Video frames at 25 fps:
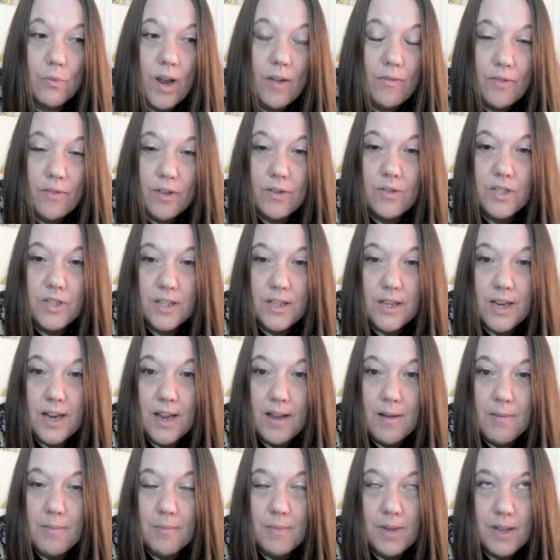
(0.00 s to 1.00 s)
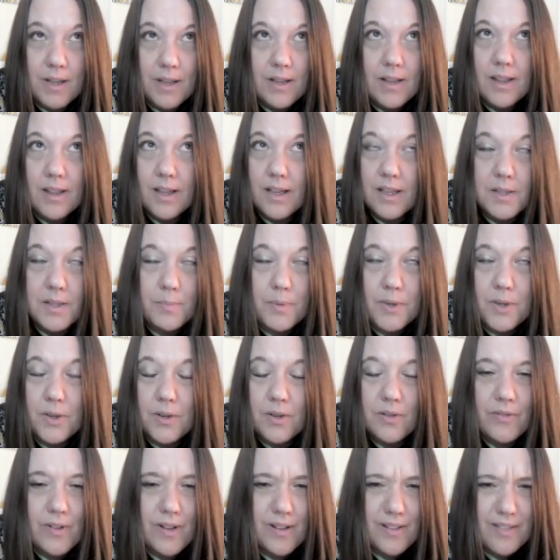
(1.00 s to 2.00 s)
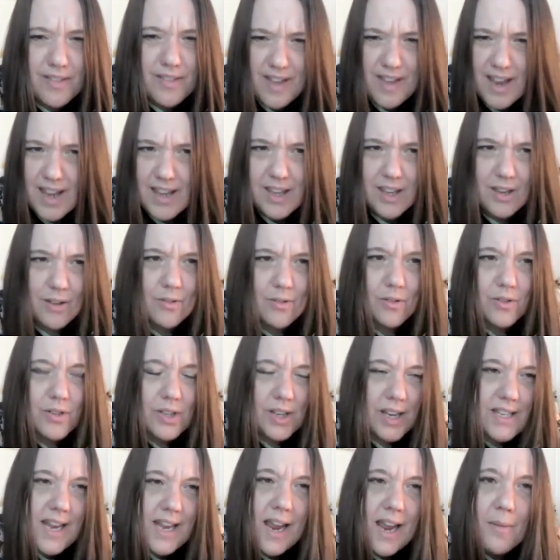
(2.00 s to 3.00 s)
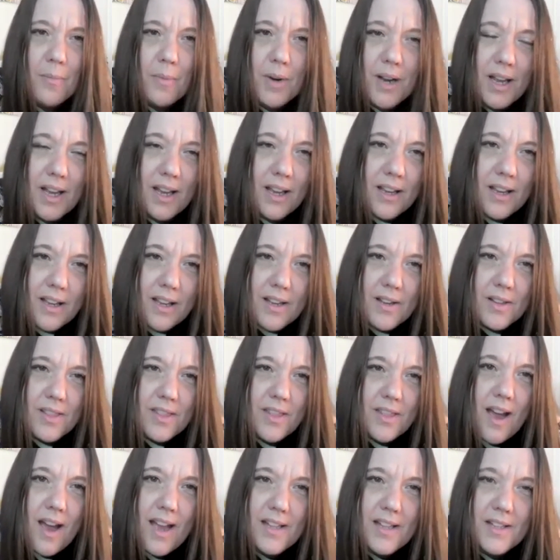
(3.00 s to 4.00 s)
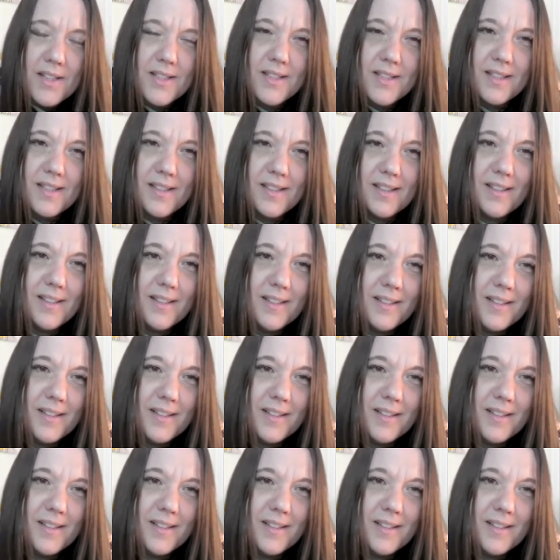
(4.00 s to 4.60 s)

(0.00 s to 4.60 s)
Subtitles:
refuge in Him. That's beautiful. Thank you. Tamara, thoughts?